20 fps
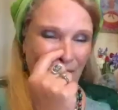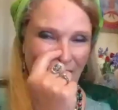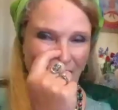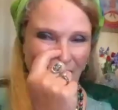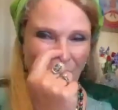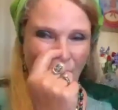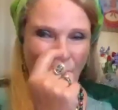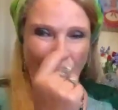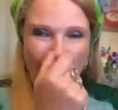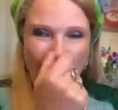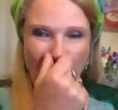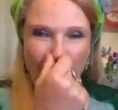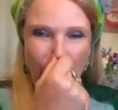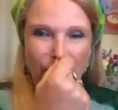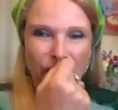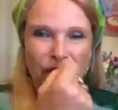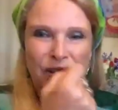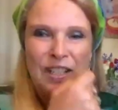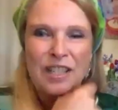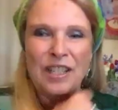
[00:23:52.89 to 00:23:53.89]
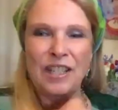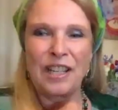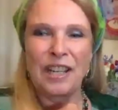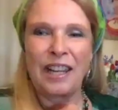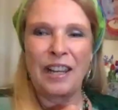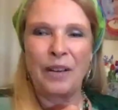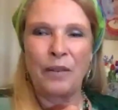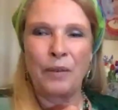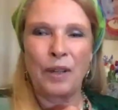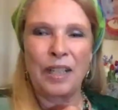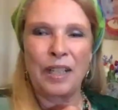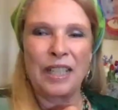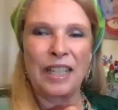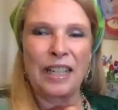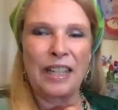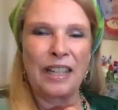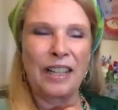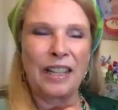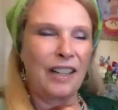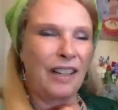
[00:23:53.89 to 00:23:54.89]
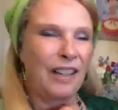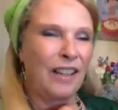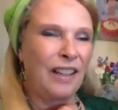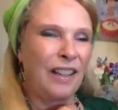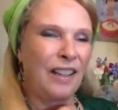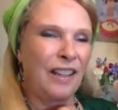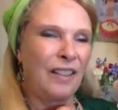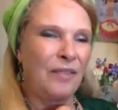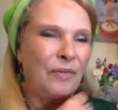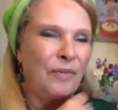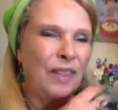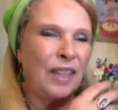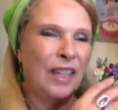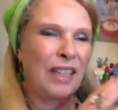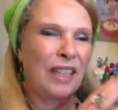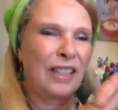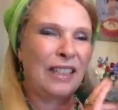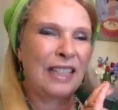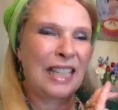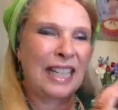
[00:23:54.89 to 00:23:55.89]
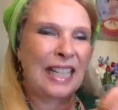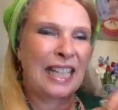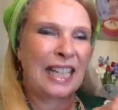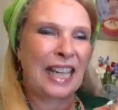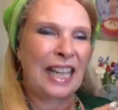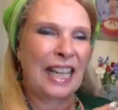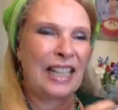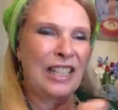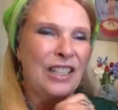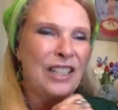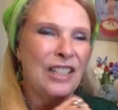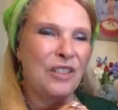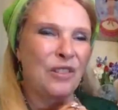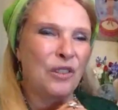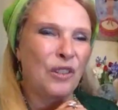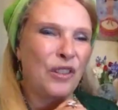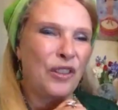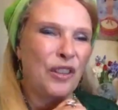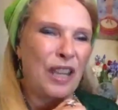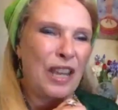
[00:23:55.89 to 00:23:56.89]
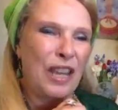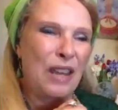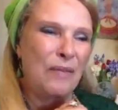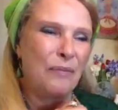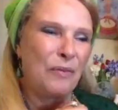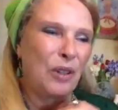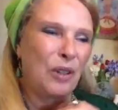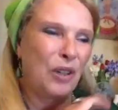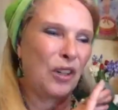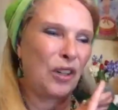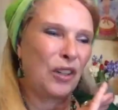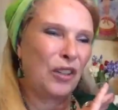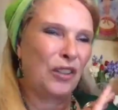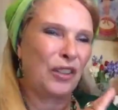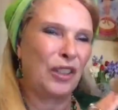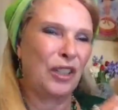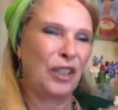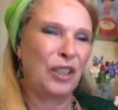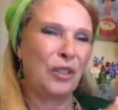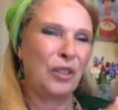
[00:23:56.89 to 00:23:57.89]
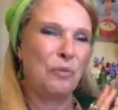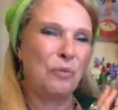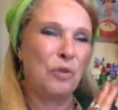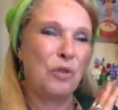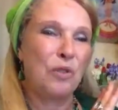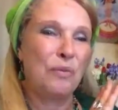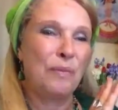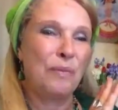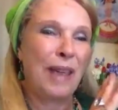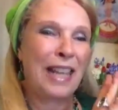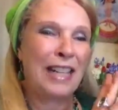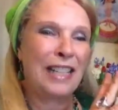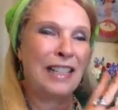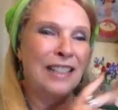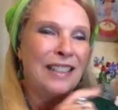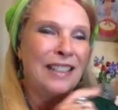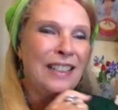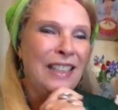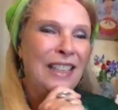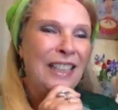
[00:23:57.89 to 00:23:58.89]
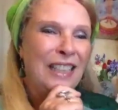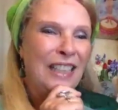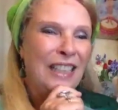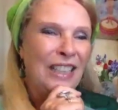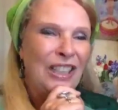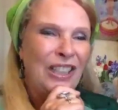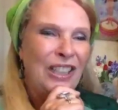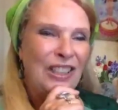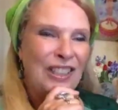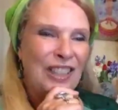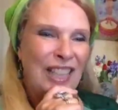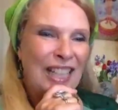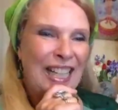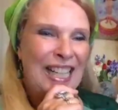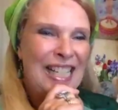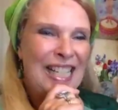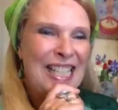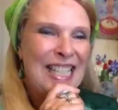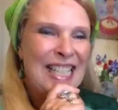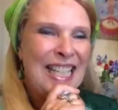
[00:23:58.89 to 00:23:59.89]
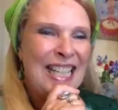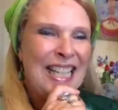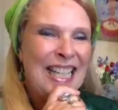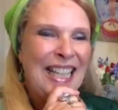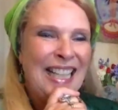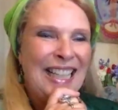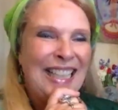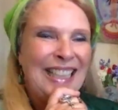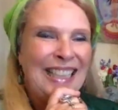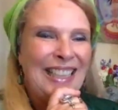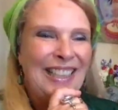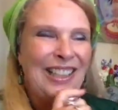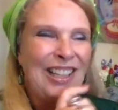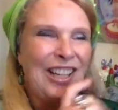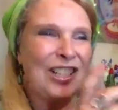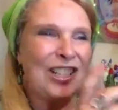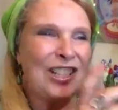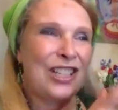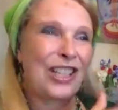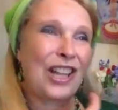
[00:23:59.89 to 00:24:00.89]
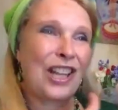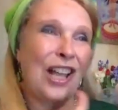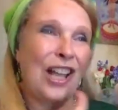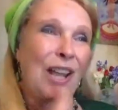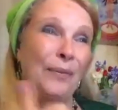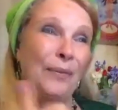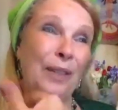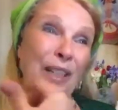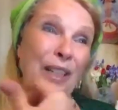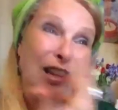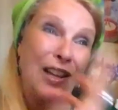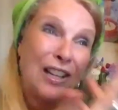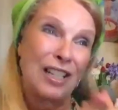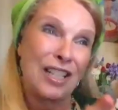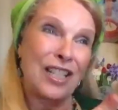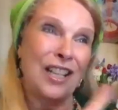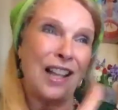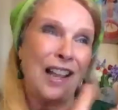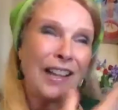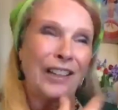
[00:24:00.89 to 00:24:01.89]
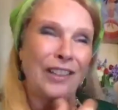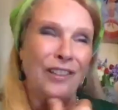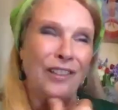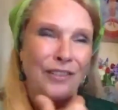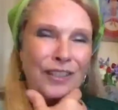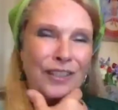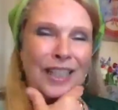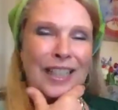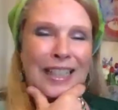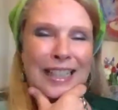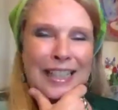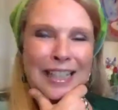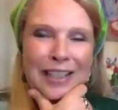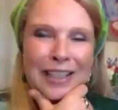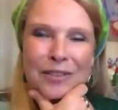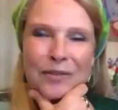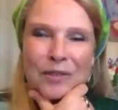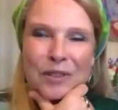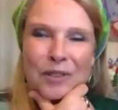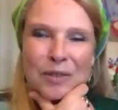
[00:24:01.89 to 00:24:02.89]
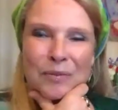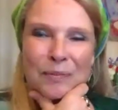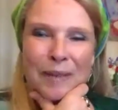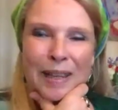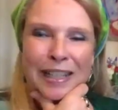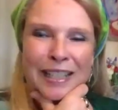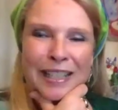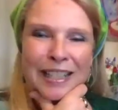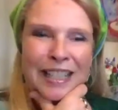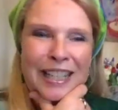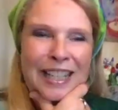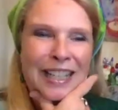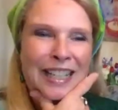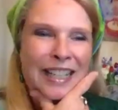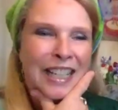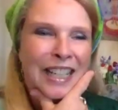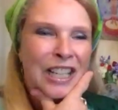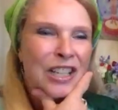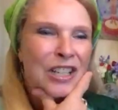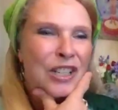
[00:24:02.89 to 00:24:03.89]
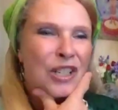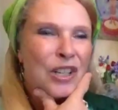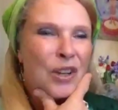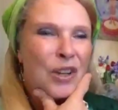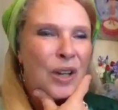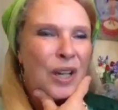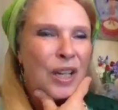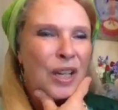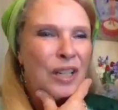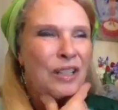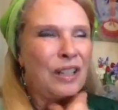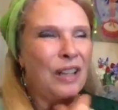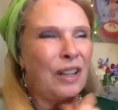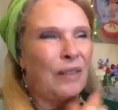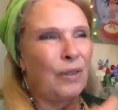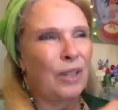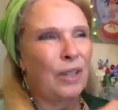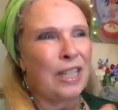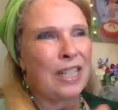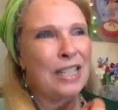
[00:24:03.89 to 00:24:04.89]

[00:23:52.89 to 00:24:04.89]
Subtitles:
a whole conference one year dedicated or themed on the Moon Maiden goddess. The last cycle really, that it was a maiden year. So what is